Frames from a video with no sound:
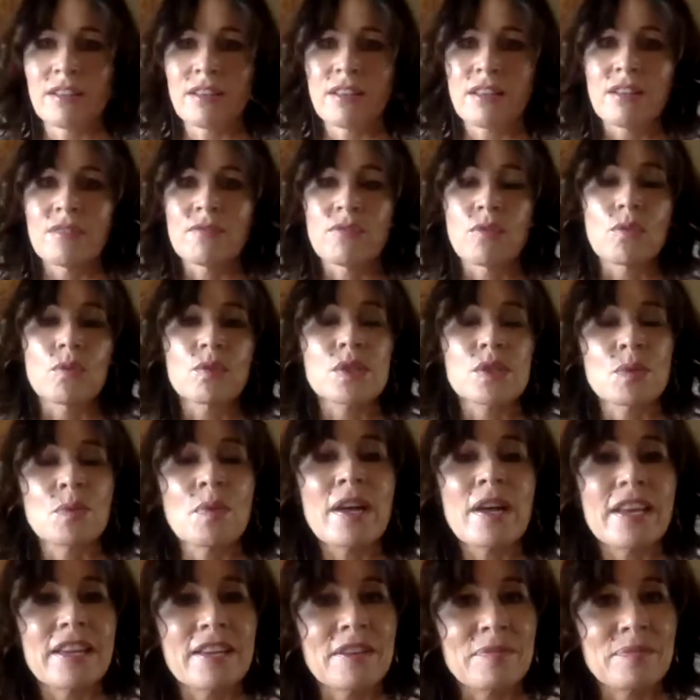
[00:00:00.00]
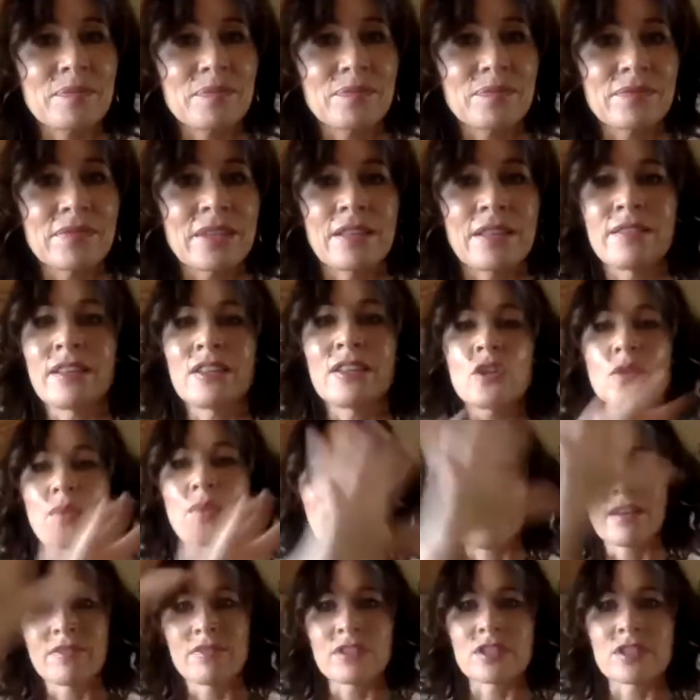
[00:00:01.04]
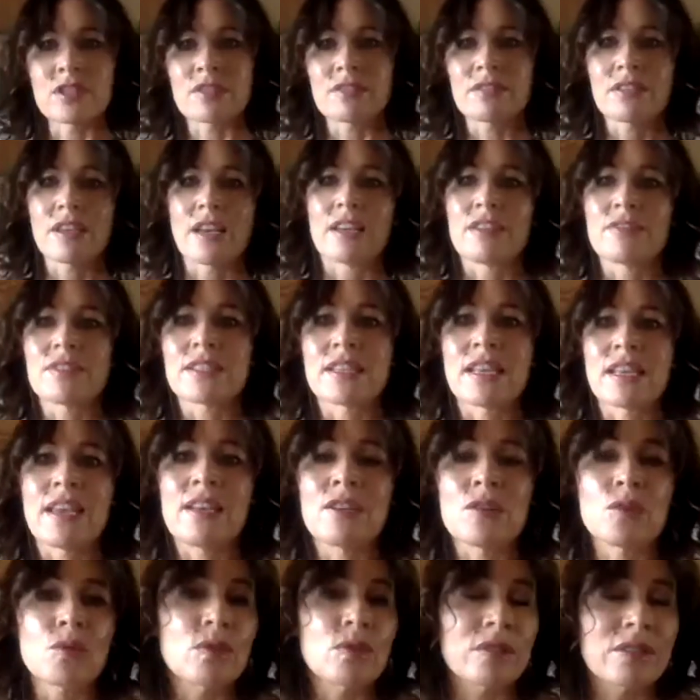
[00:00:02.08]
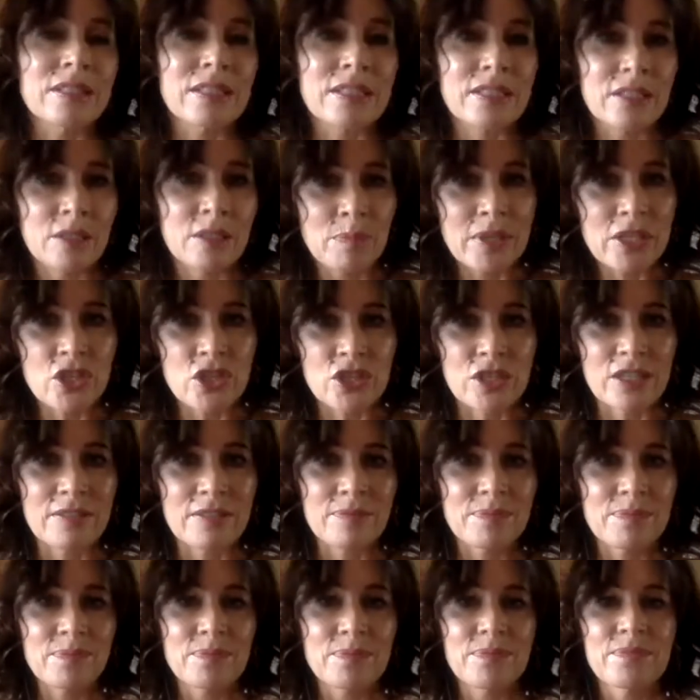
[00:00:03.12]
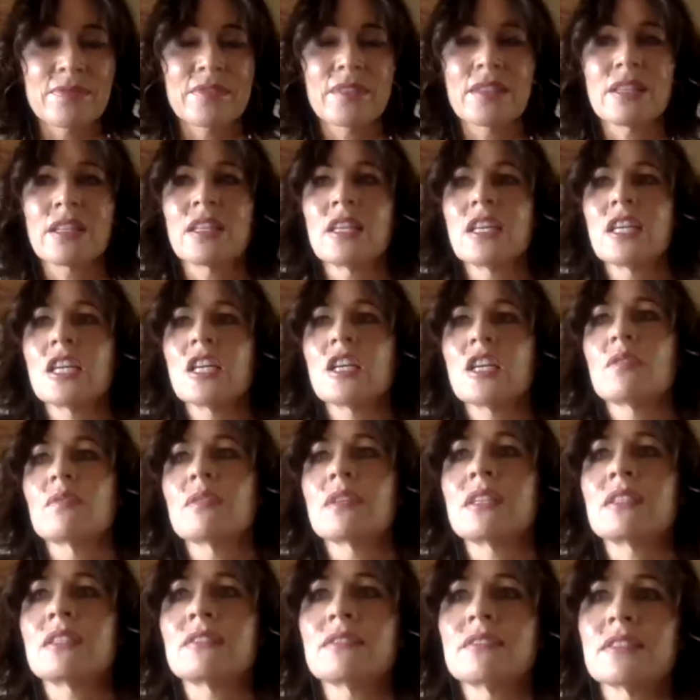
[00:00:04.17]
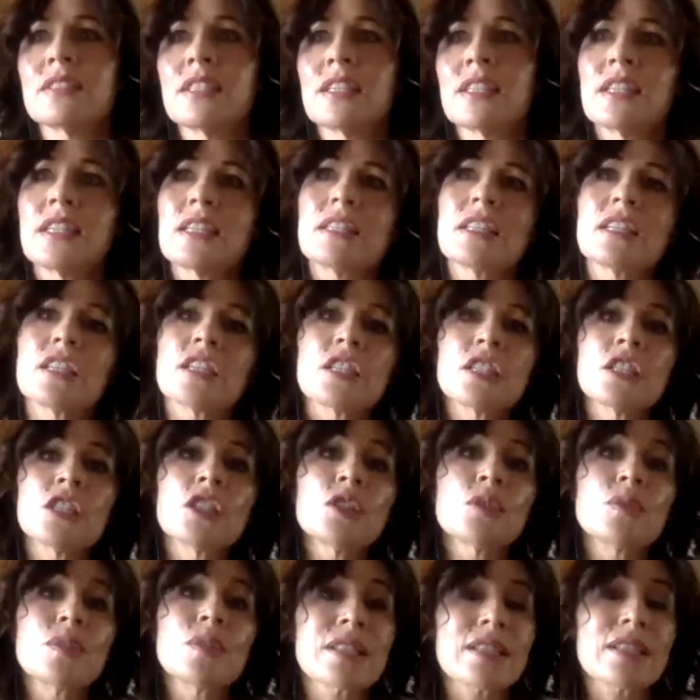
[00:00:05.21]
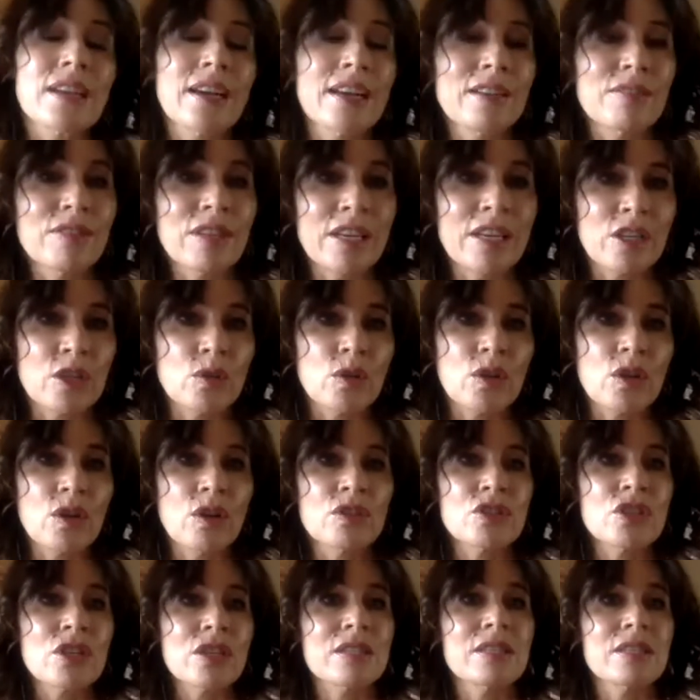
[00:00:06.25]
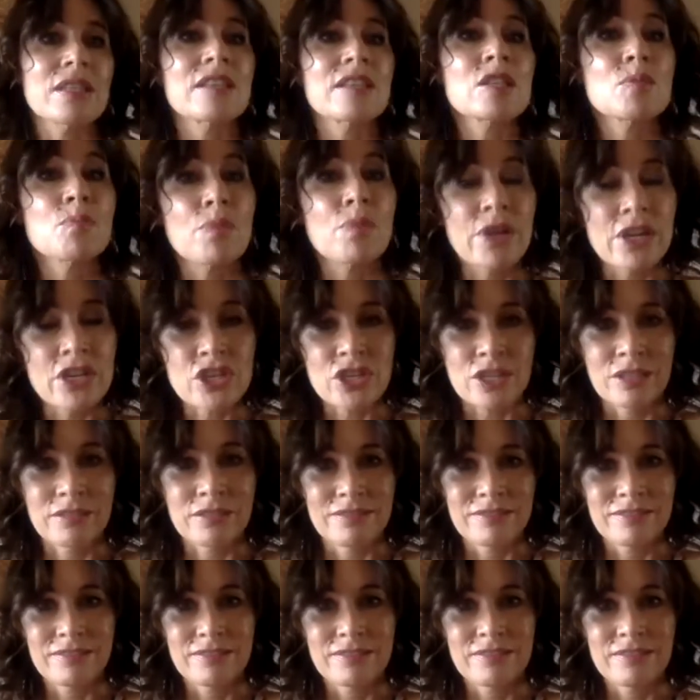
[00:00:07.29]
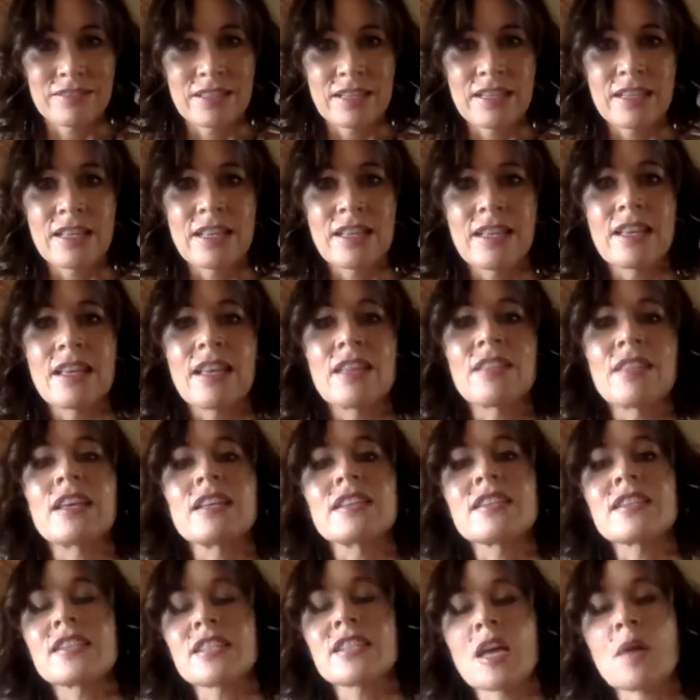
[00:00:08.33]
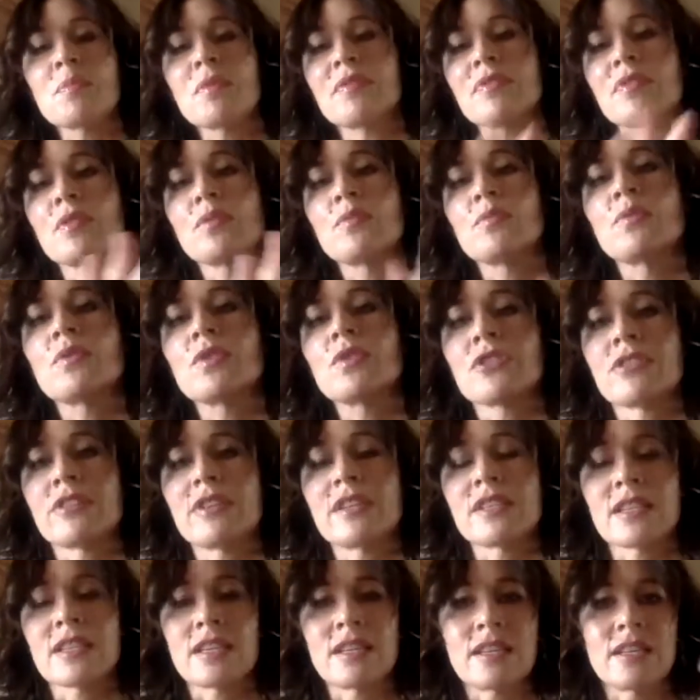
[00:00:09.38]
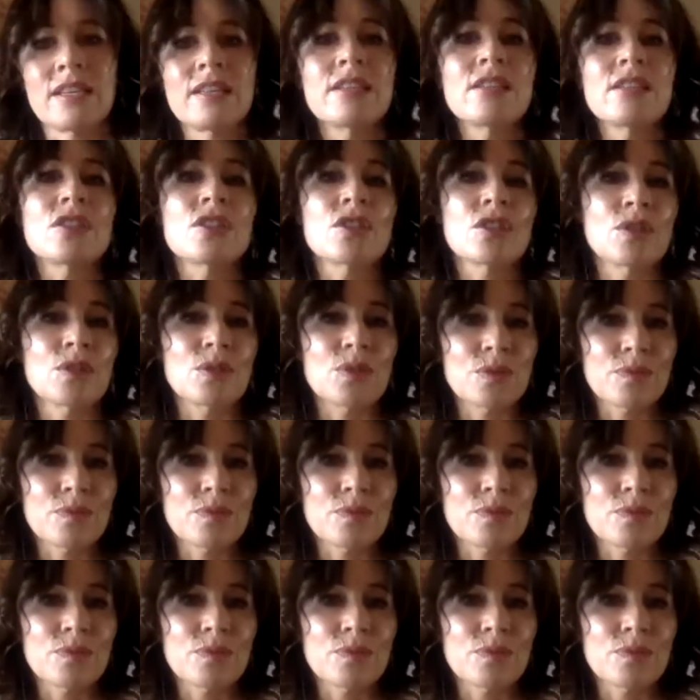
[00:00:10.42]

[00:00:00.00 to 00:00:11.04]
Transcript: falls away and then you have this kind of sand or glitter picture. Well, the glue is kind of like your conscious expression that some of the water has adhered to.